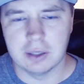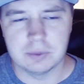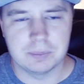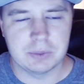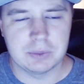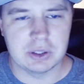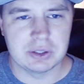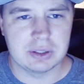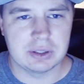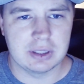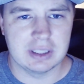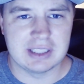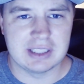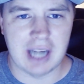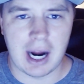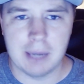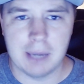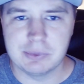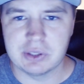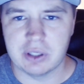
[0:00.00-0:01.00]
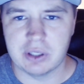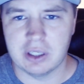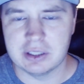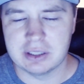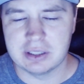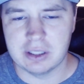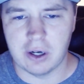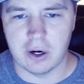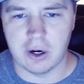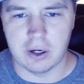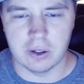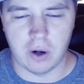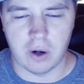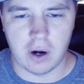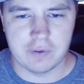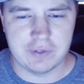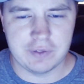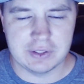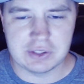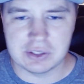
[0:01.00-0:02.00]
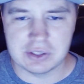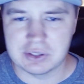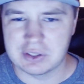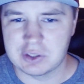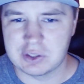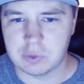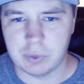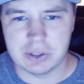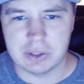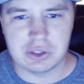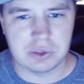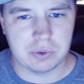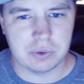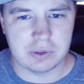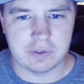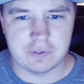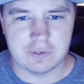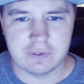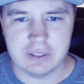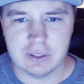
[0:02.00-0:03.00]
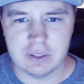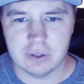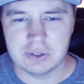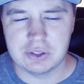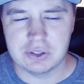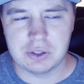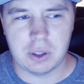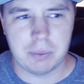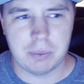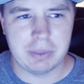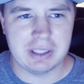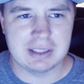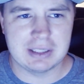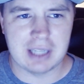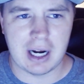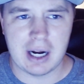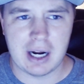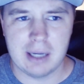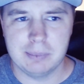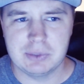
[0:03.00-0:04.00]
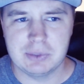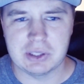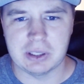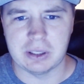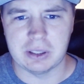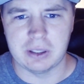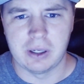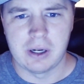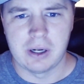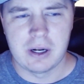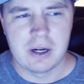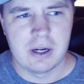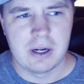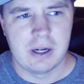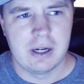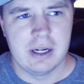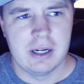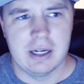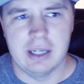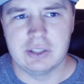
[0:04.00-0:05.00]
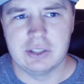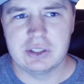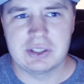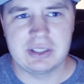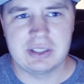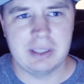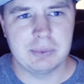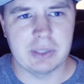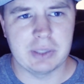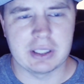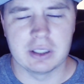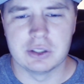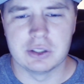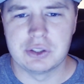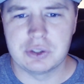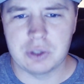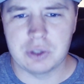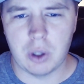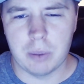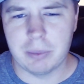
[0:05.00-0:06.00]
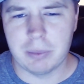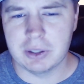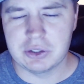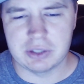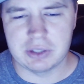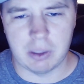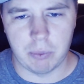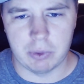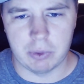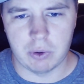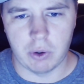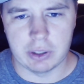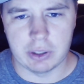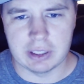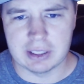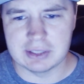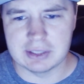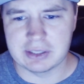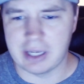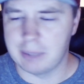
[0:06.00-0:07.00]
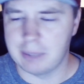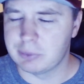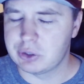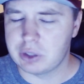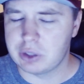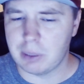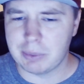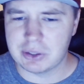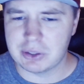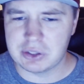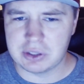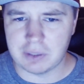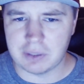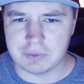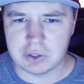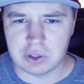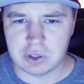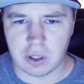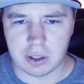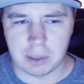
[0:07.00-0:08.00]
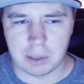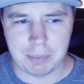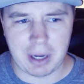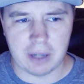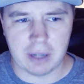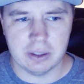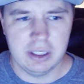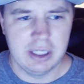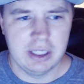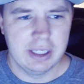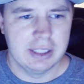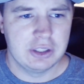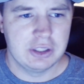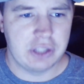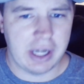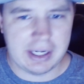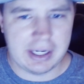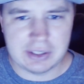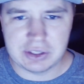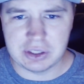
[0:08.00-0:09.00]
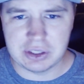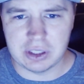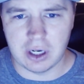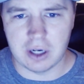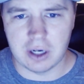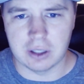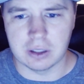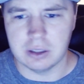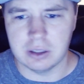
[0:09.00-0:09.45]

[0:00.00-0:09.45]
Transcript: just the times that our offenses switched on the field so many times, and it just seems like there's so much that went on in this game, so much stuff to talk about. Chase Young,